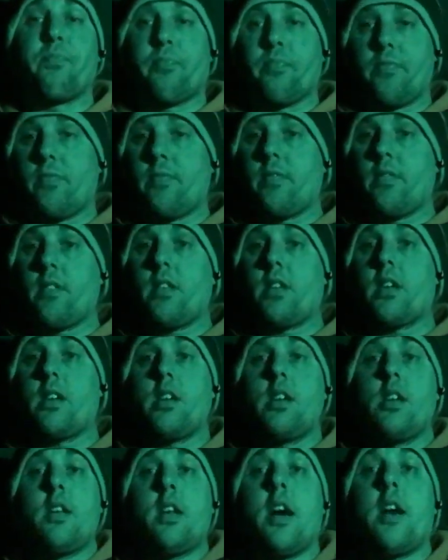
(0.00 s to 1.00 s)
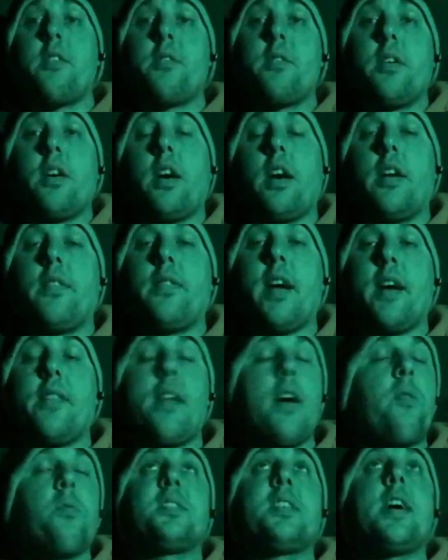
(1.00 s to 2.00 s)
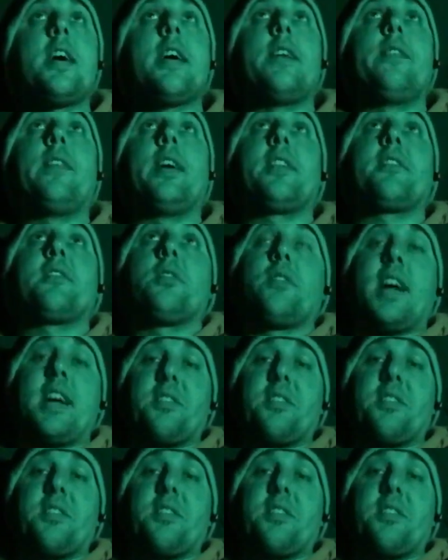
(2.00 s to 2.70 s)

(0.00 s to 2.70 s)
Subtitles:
you know, and that was it. And that's what you do,